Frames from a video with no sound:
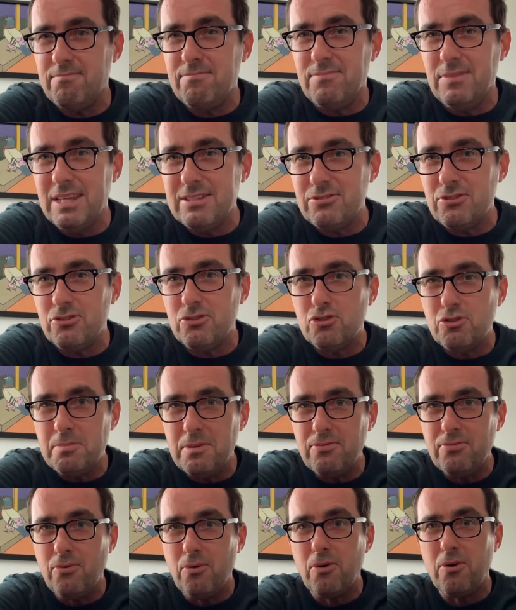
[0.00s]
listened to
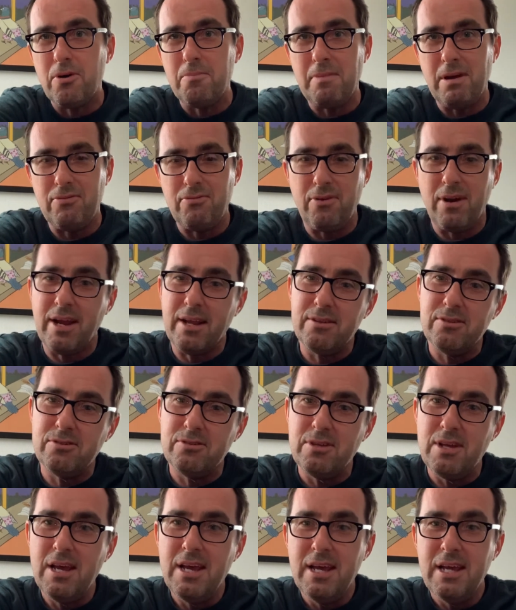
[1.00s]
before. My friends,
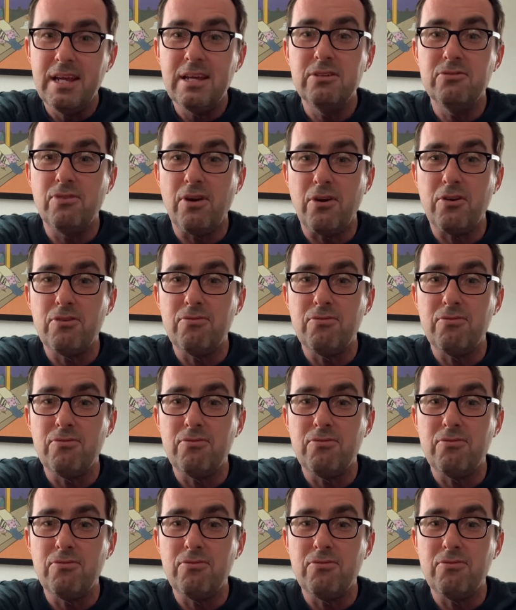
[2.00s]
he's very,